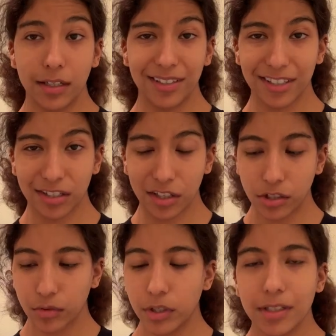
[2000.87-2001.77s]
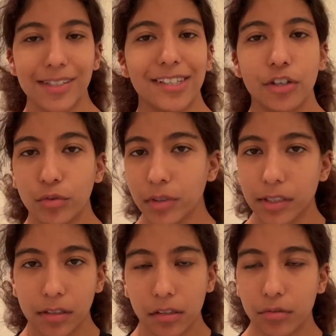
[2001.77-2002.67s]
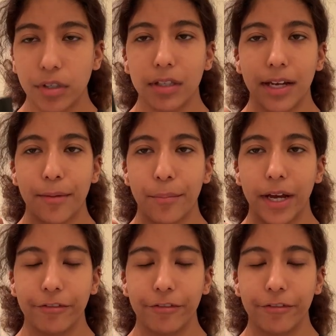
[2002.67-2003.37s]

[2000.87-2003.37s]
It's a sunscreen. It's the only sunscreen that my